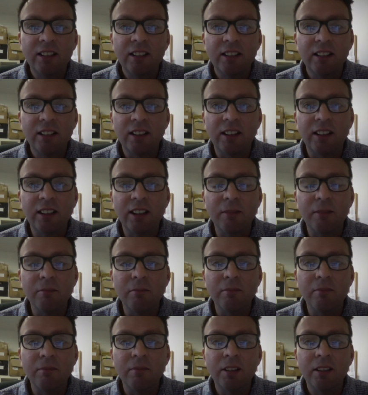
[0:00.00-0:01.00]

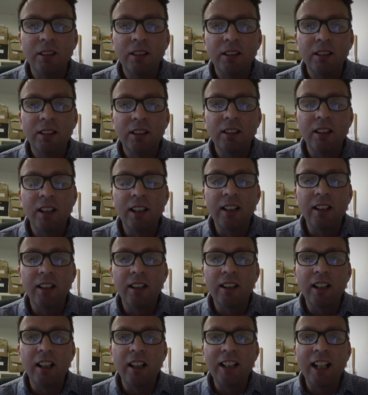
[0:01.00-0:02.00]
um, like
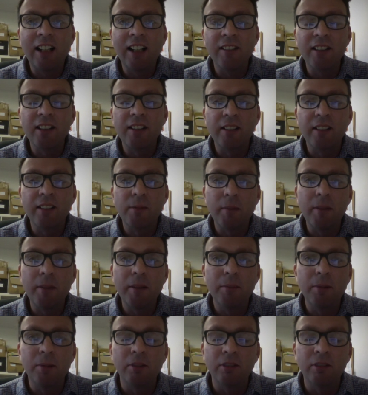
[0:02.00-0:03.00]
a, a, council swimming
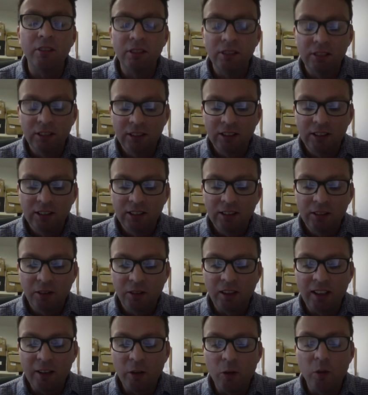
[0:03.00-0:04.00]
pool, or
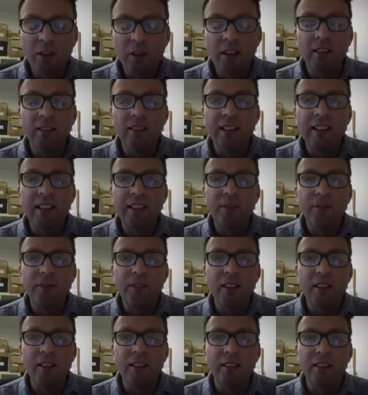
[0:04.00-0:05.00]
like organised
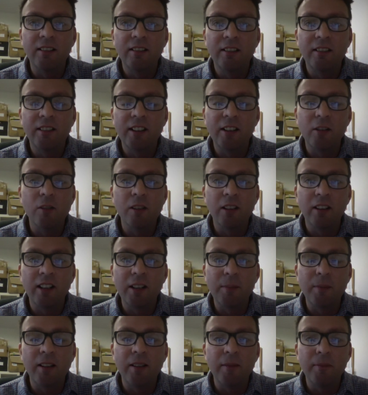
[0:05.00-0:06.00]
fun that's
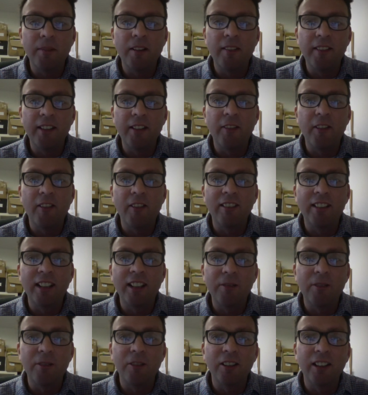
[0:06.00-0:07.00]
organised by by the
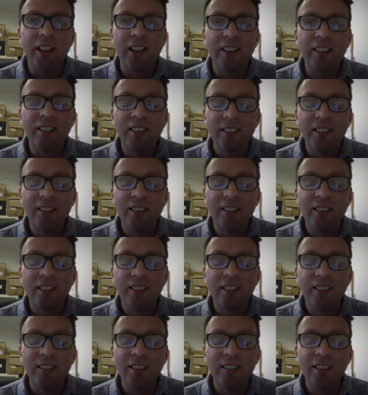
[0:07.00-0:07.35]
authorities for you.